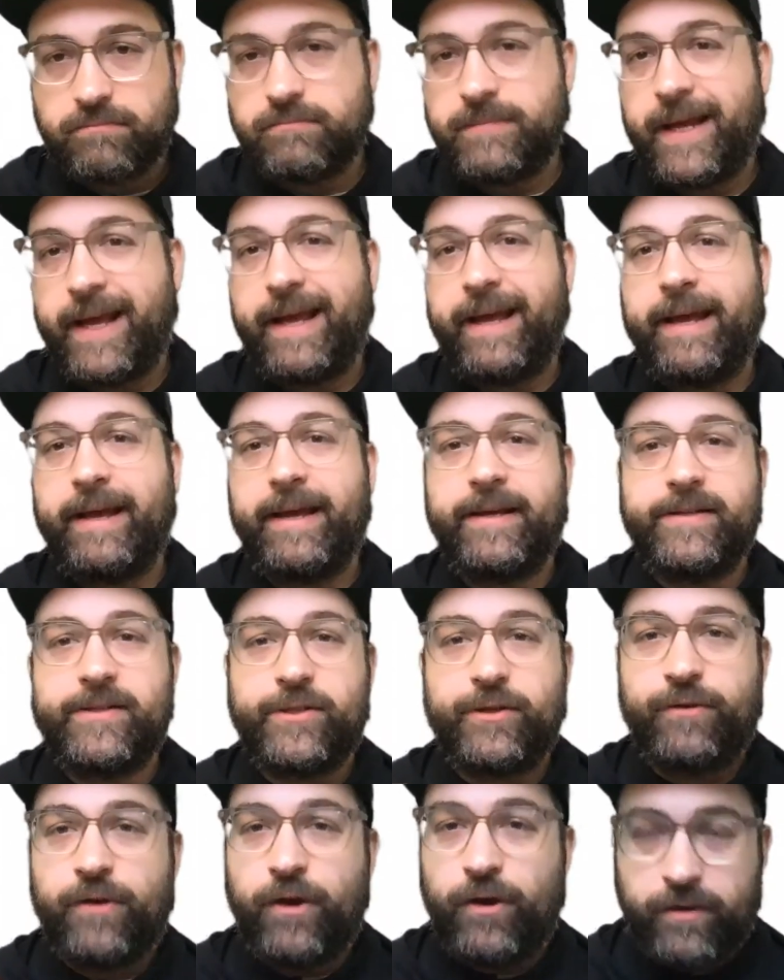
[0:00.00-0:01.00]
and
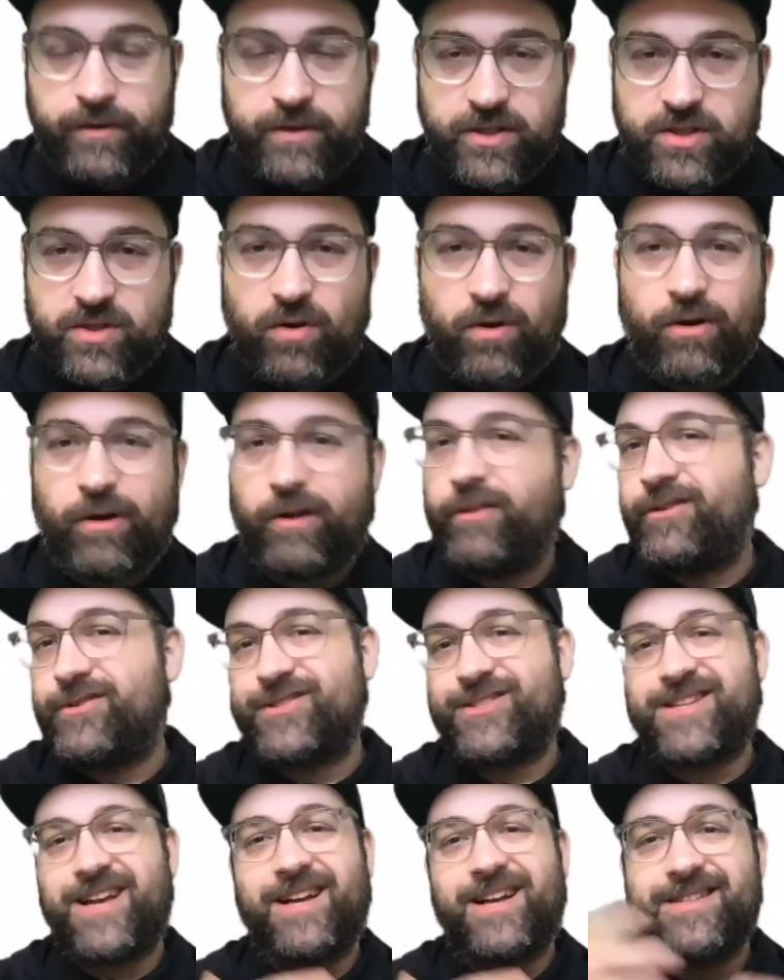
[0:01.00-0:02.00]
you go to the store and there's
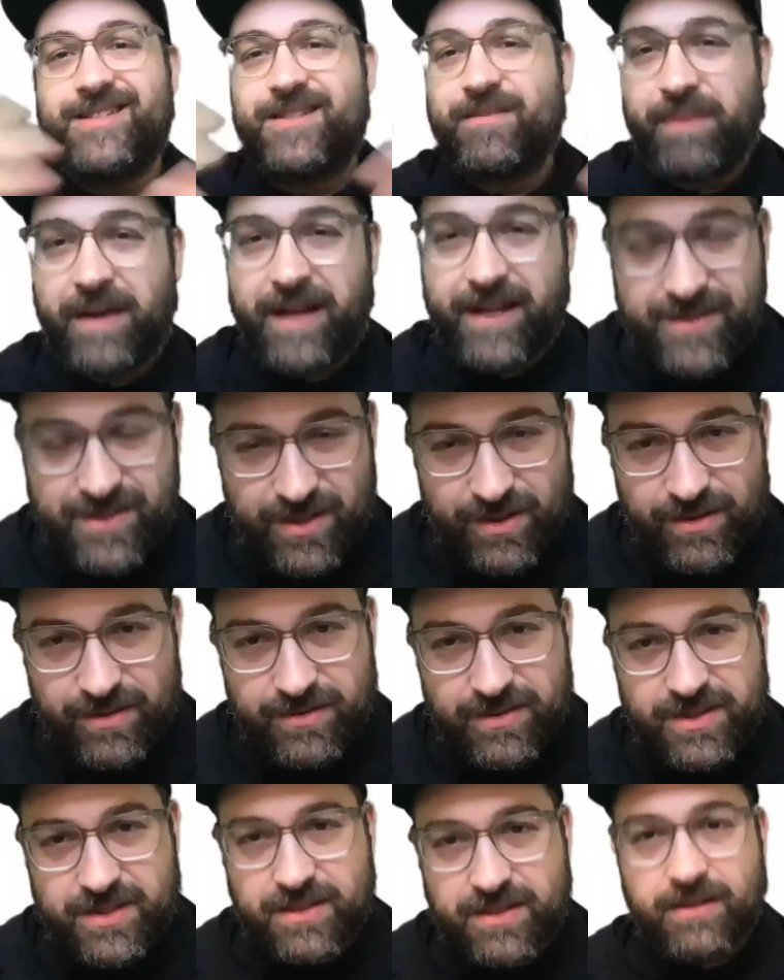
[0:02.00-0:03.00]
tons of
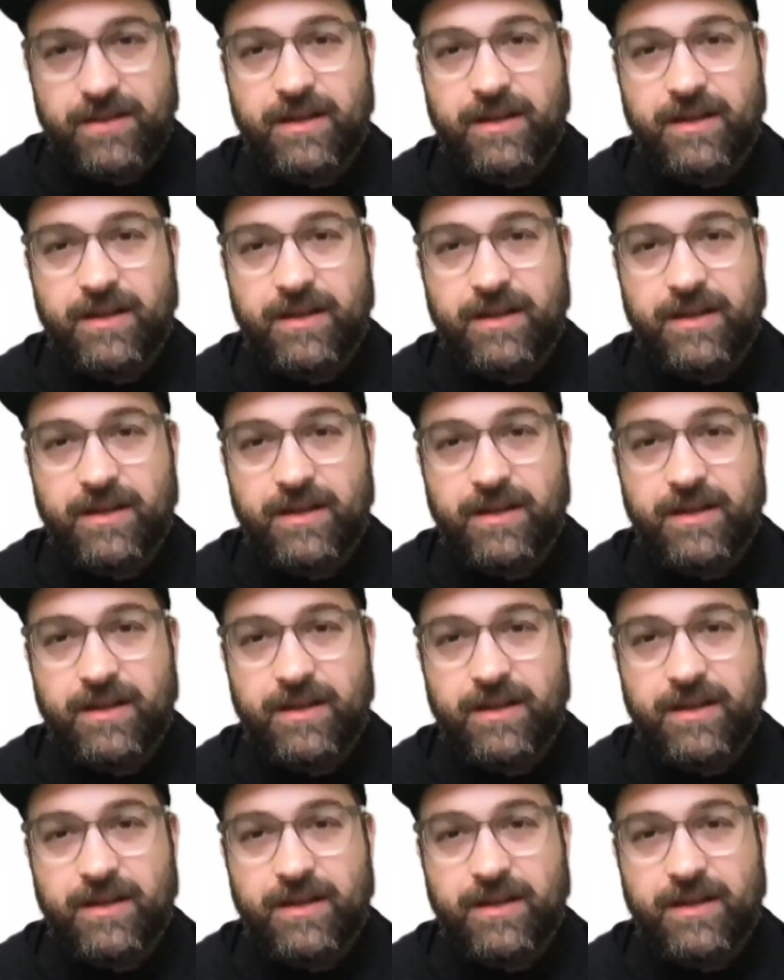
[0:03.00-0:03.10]
pencils